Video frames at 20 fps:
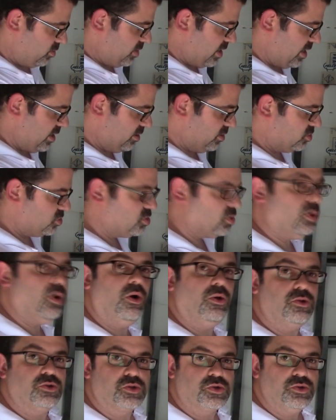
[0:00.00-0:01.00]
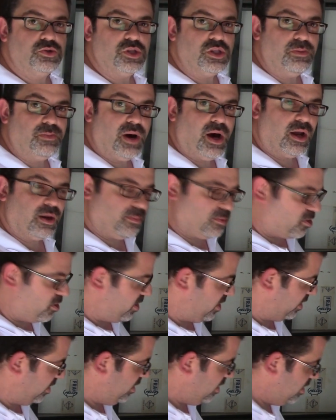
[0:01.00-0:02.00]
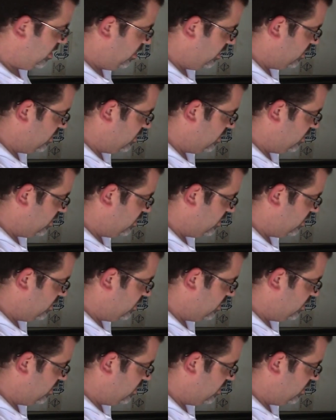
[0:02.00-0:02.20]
Okay, so all the screws on the bottom are in.